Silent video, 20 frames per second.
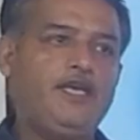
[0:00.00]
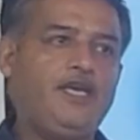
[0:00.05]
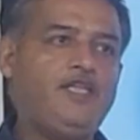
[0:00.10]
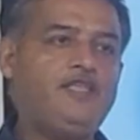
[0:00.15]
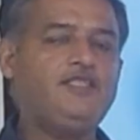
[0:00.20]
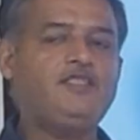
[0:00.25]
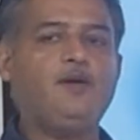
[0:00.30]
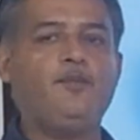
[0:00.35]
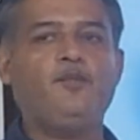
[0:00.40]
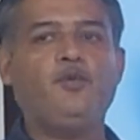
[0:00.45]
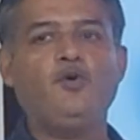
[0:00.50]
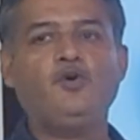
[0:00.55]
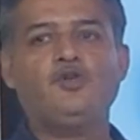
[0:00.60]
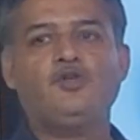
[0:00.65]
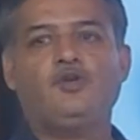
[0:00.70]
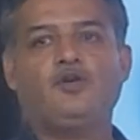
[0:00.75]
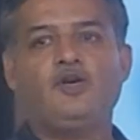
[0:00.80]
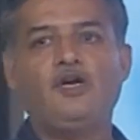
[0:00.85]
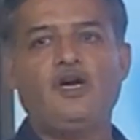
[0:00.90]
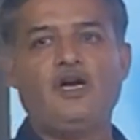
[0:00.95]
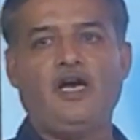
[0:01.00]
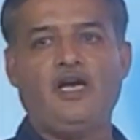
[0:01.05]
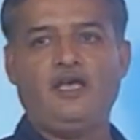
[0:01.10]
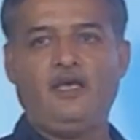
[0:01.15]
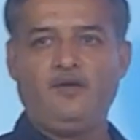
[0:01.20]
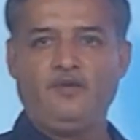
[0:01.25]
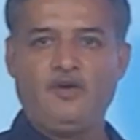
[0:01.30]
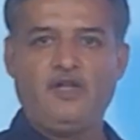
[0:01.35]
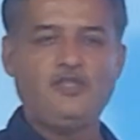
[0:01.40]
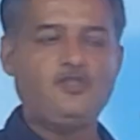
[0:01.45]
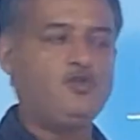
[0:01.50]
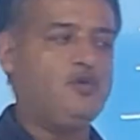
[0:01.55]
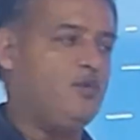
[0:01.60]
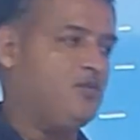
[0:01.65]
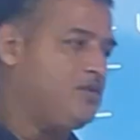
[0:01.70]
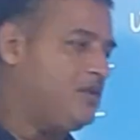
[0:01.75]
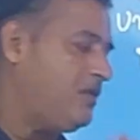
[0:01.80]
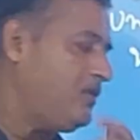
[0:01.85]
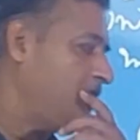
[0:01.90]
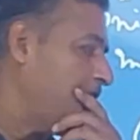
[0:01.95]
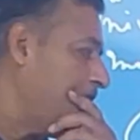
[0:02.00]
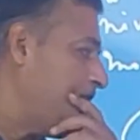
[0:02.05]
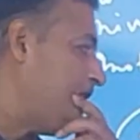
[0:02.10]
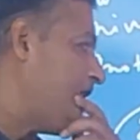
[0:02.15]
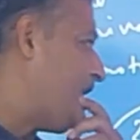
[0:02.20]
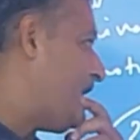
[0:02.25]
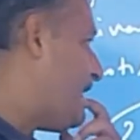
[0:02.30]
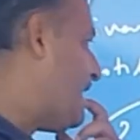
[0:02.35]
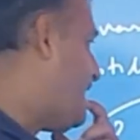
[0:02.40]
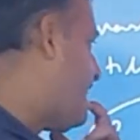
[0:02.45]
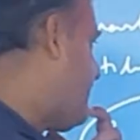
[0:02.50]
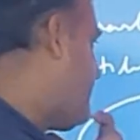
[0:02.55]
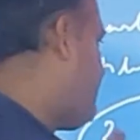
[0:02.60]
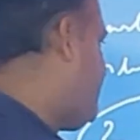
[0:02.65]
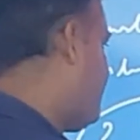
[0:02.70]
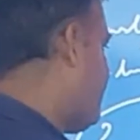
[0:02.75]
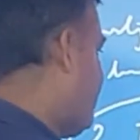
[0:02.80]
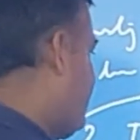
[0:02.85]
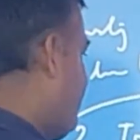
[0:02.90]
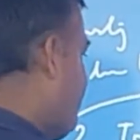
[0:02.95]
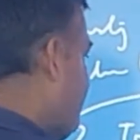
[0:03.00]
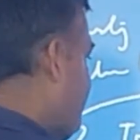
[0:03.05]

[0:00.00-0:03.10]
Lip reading: In some books, I have also observed that it is